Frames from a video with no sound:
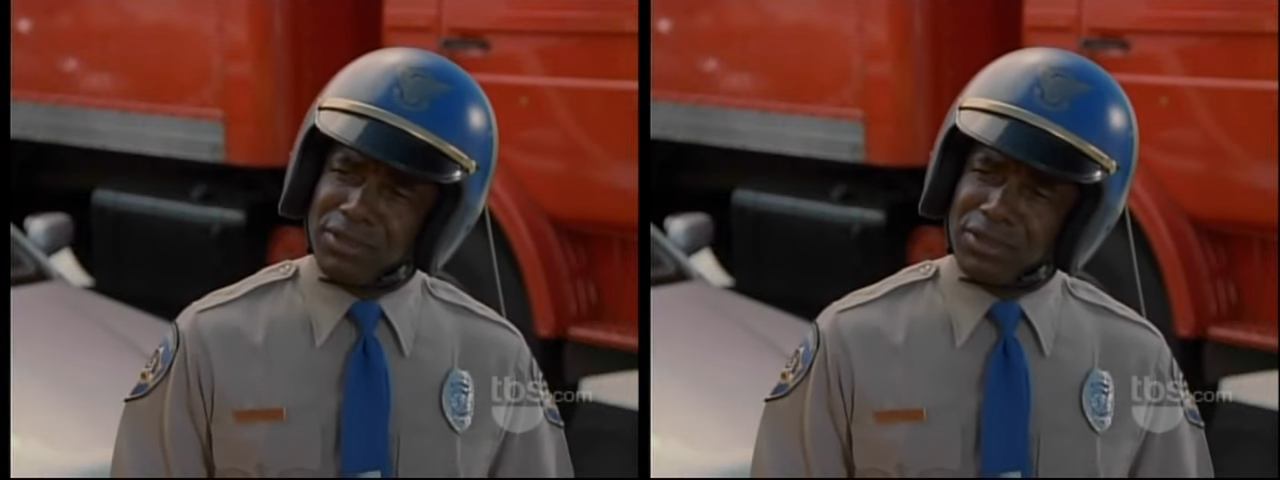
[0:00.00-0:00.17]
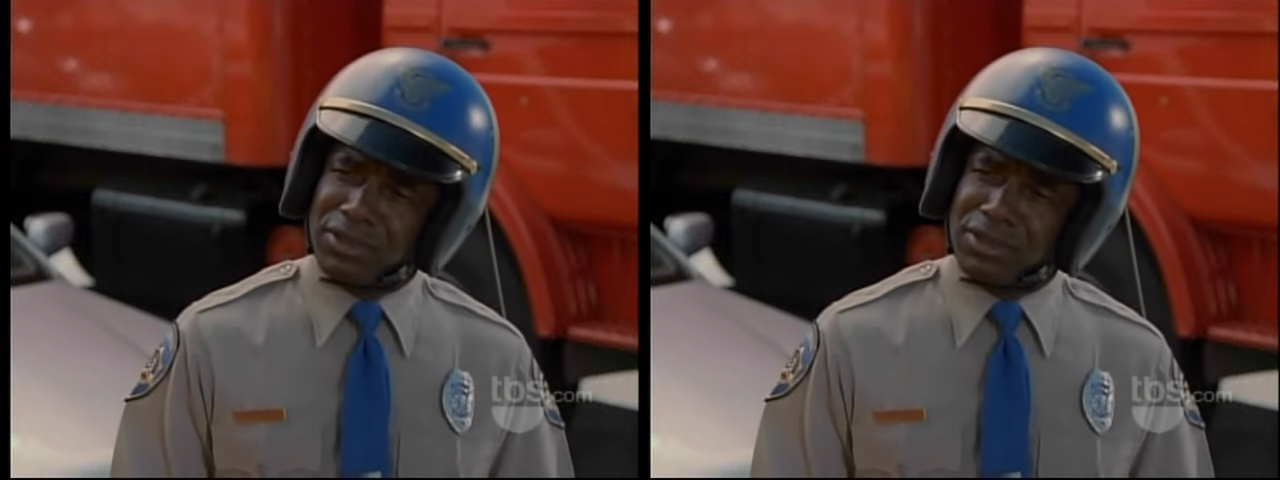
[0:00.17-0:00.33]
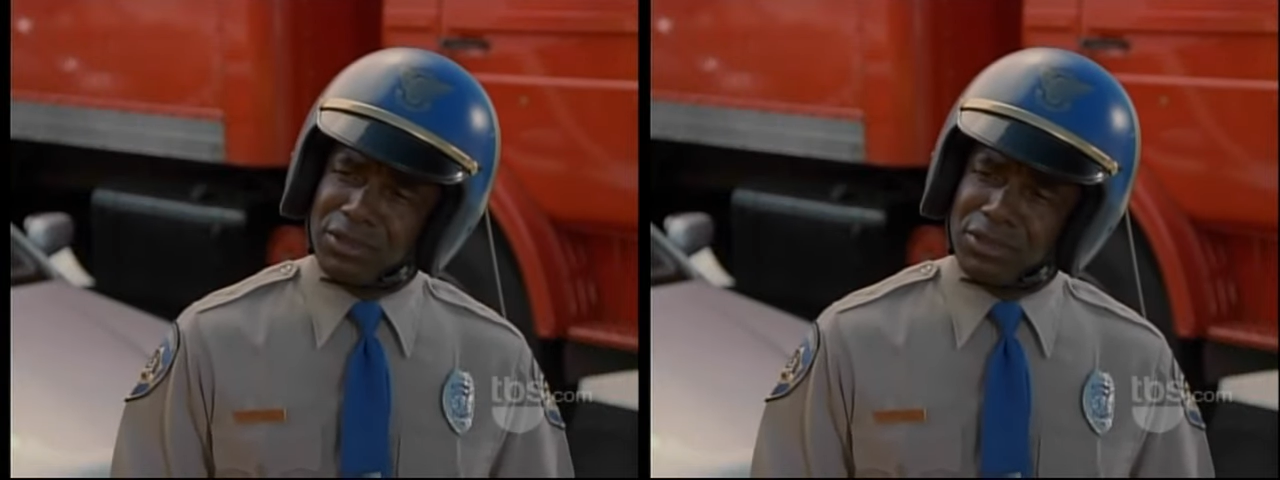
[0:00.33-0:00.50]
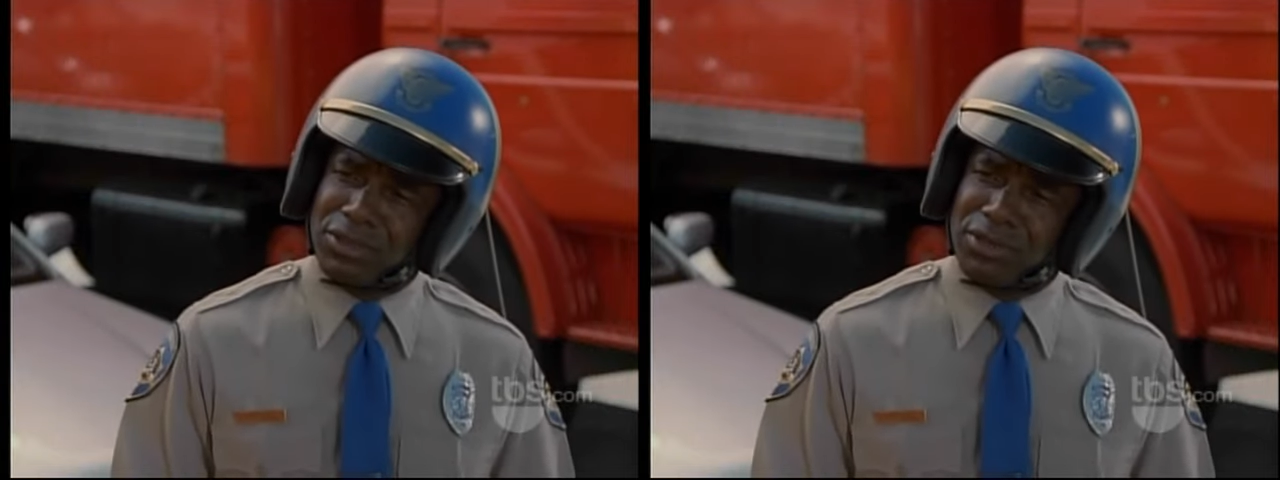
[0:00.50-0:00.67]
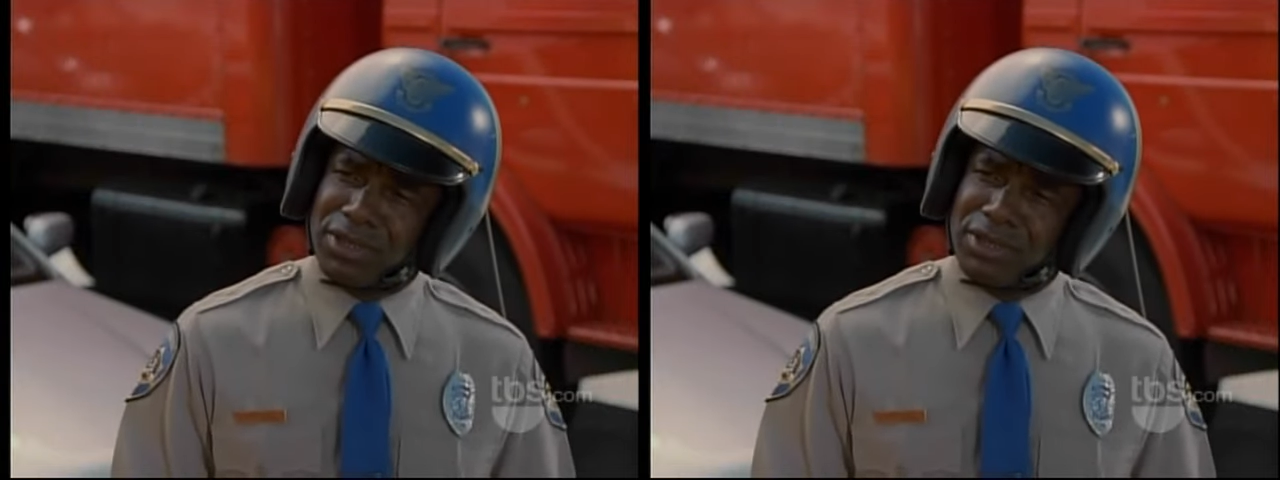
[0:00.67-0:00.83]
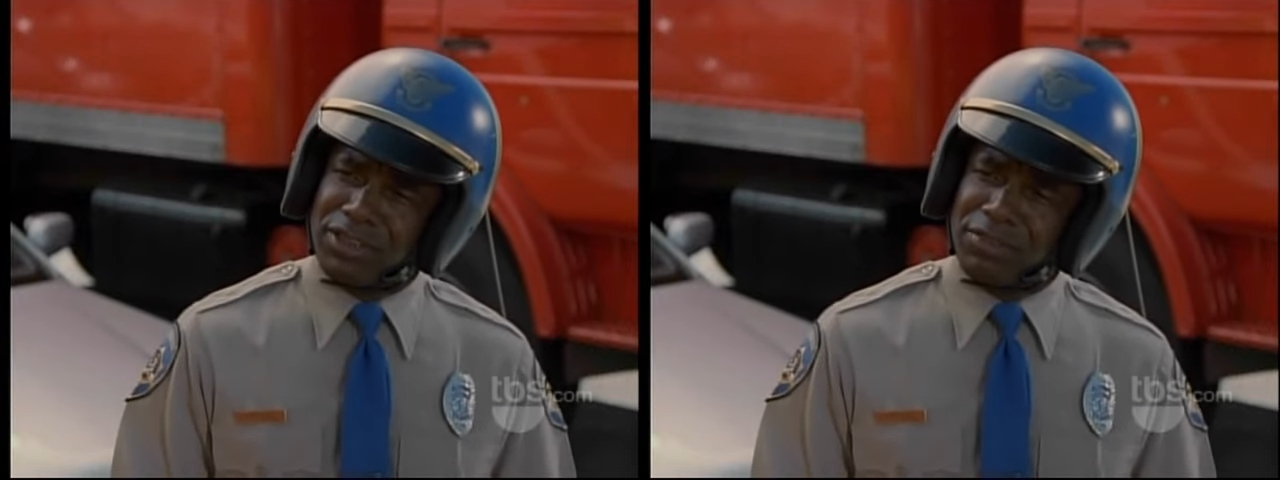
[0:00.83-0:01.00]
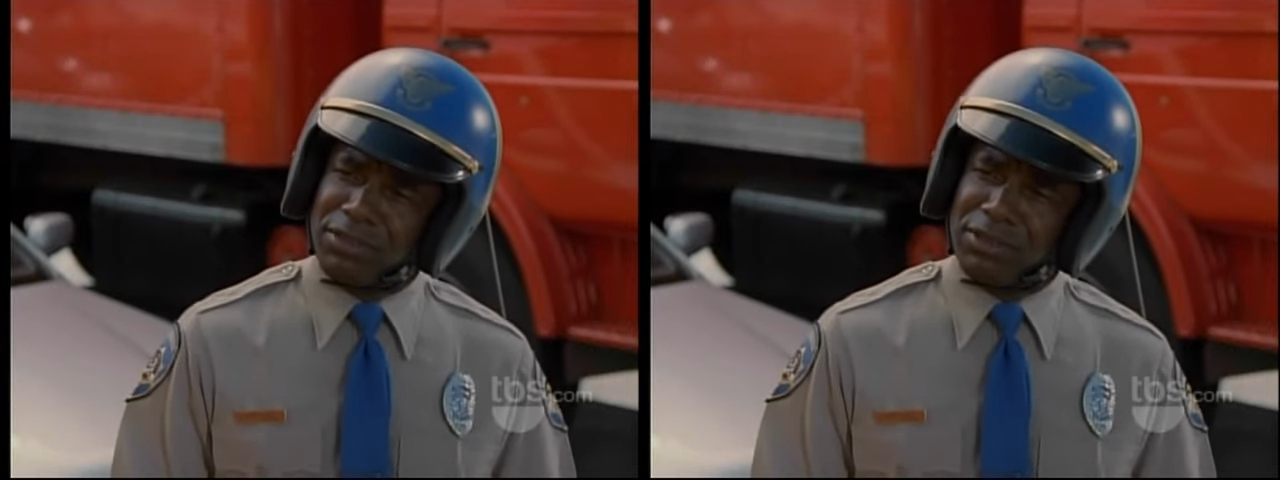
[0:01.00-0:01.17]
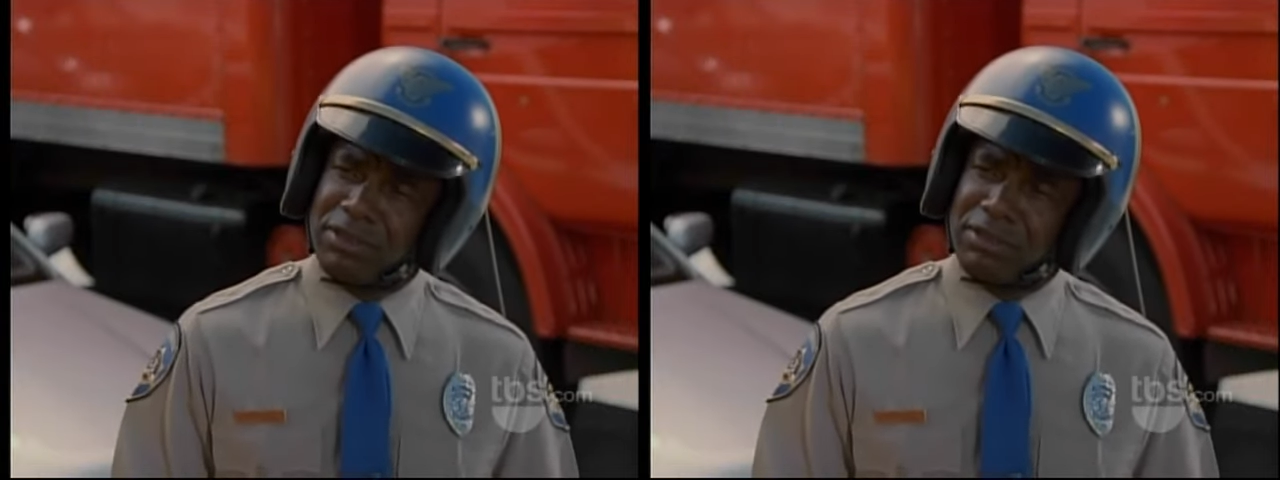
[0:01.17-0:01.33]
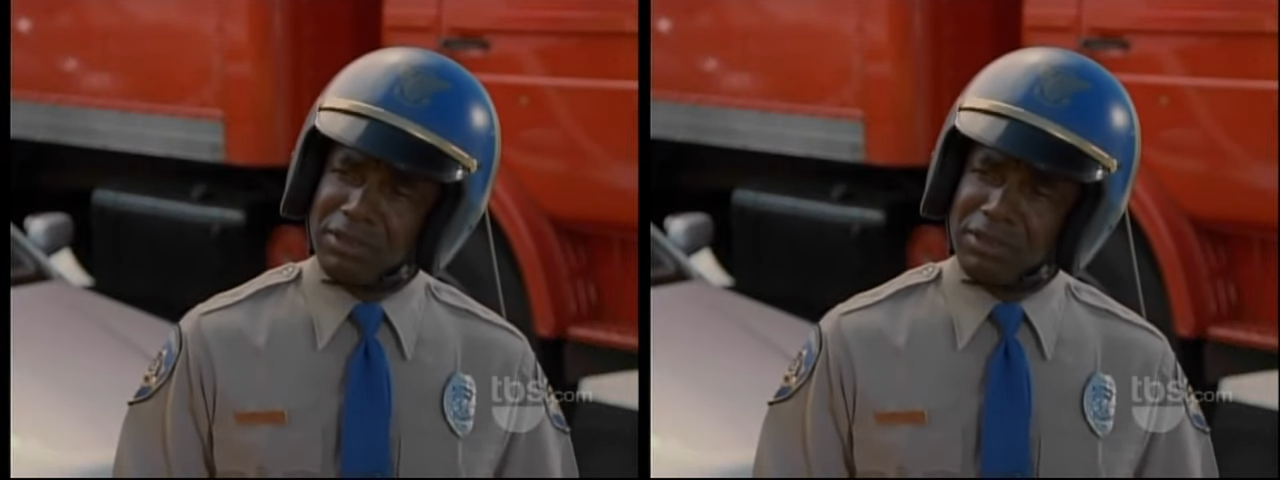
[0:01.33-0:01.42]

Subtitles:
of dogs with relish, but